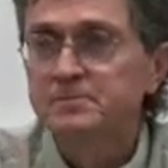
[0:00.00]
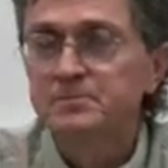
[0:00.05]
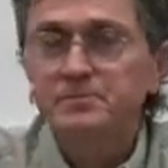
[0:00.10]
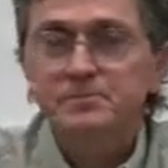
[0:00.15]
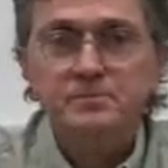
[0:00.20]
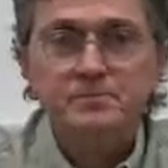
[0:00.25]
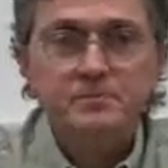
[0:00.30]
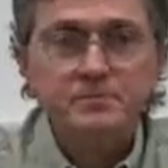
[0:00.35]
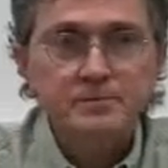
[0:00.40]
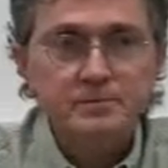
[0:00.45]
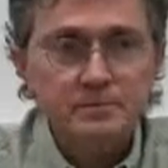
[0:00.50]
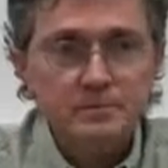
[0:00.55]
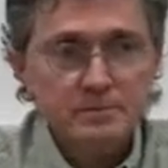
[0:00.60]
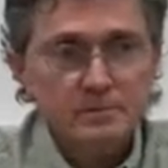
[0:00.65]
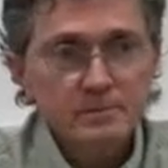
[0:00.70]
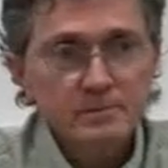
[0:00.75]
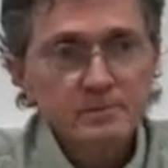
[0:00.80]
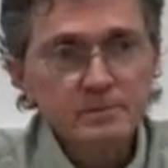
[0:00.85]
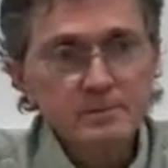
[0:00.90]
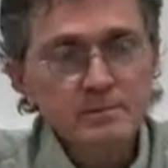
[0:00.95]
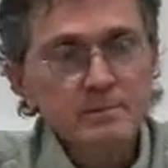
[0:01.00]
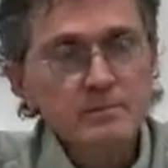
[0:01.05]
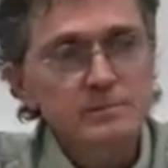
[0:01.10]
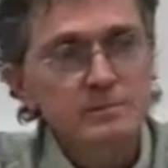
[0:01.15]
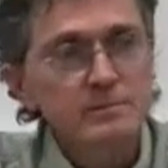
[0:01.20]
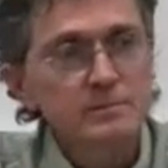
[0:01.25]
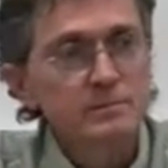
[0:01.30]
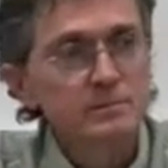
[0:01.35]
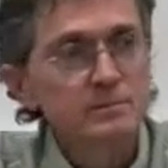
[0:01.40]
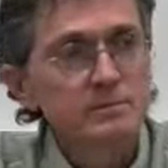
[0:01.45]

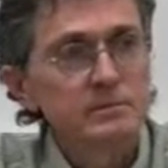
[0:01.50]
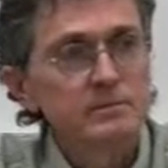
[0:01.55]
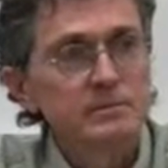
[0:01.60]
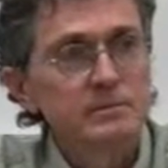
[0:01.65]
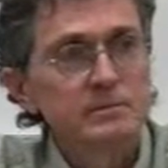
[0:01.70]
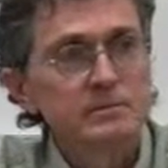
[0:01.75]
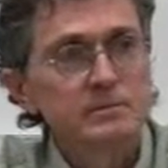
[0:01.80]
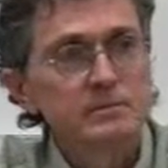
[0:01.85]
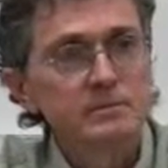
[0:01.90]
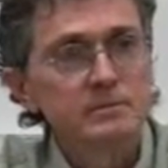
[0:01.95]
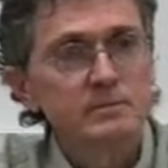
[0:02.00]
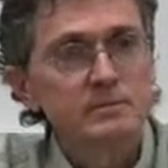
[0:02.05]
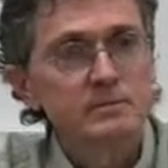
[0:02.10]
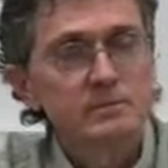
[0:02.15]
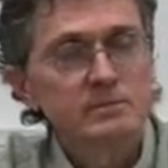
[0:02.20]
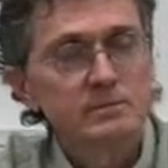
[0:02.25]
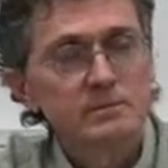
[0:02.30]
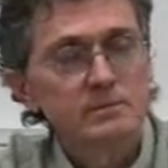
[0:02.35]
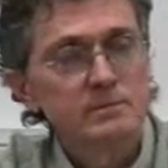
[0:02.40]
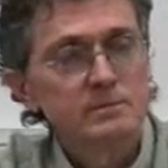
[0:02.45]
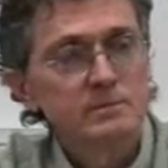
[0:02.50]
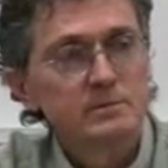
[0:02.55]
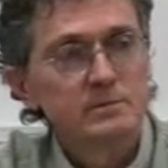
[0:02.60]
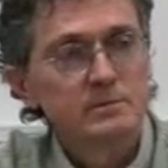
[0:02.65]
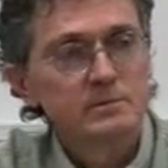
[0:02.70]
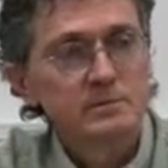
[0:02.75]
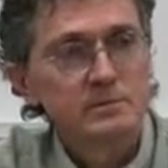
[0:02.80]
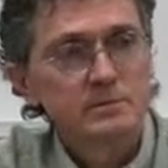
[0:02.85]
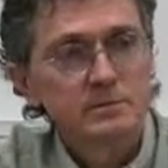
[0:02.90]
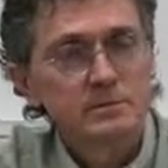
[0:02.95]

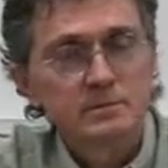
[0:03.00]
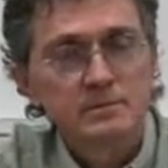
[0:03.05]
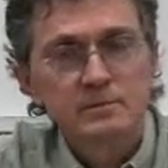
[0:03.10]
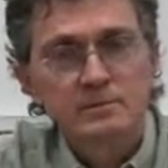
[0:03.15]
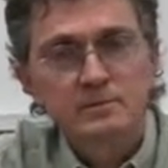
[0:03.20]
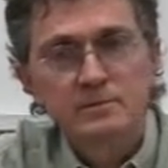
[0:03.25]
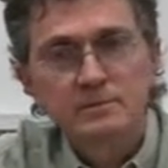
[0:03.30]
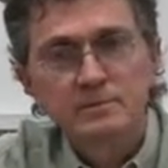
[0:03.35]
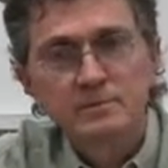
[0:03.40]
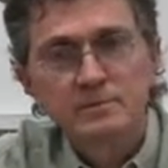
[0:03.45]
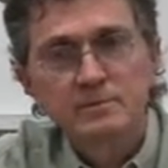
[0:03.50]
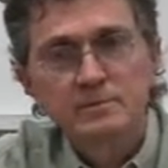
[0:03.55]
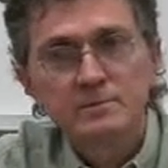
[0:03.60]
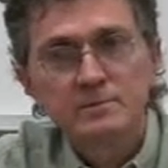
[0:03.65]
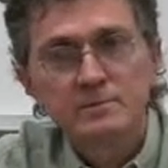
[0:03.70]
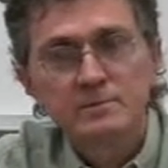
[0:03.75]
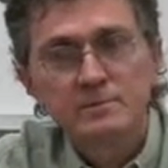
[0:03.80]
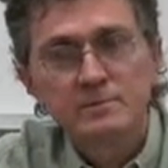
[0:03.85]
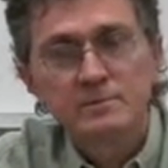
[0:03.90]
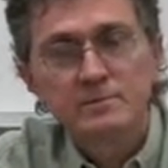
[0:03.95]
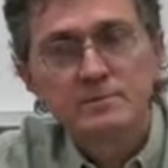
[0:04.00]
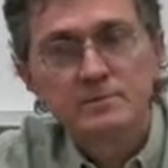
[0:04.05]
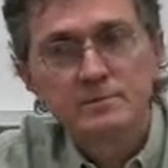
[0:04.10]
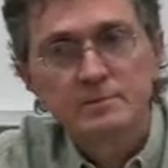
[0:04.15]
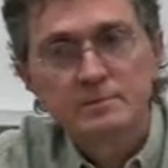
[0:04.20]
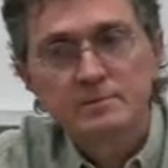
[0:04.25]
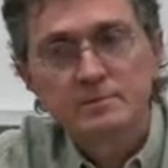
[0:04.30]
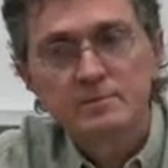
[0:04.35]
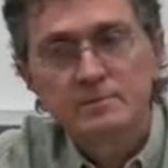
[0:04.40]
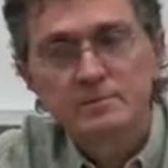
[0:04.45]

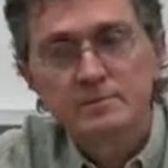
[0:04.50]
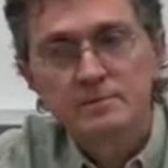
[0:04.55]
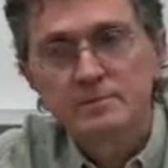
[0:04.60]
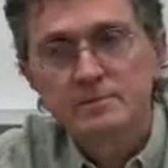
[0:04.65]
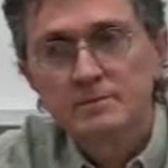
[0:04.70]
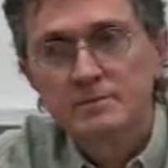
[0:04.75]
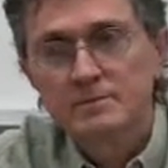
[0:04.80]
(silence)